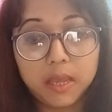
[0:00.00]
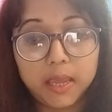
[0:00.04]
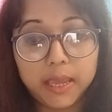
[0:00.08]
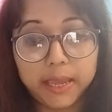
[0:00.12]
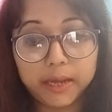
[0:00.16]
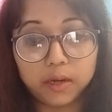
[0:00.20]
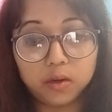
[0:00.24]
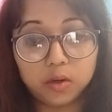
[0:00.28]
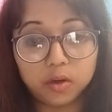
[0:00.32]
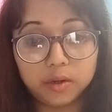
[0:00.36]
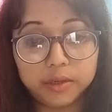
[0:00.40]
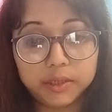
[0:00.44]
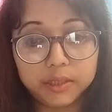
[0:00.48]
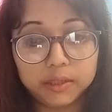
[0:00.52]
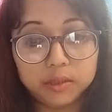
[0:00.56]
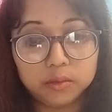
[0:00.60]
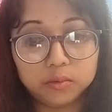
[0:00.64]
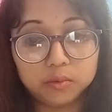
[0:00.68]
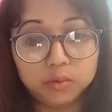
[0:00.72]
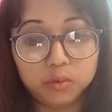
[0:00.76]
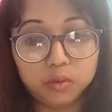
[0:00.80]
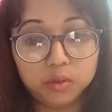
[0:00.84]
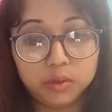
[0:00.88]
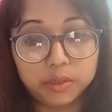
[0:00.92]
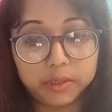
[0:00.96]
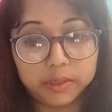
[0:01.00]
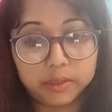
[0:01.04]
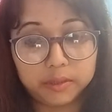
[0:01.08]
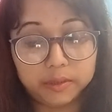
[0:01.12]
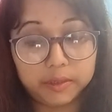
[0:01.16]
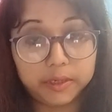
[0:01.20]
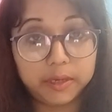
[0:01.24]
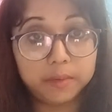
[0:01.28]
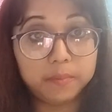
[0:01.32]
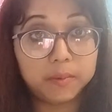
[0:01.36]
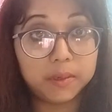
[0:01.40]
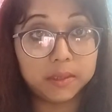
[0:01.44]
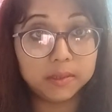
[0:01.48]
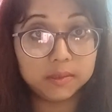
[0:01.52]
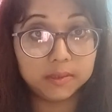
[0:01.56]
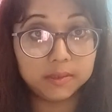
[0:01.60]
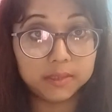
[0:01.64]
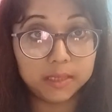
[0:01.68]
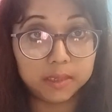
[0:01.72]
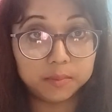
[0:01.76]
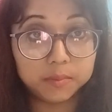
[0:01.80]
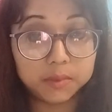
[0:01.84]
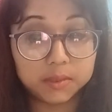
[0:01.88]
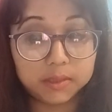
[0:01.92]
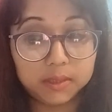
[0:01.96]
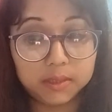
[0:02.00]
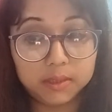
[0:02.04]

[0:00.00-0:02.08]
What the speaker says: according to James,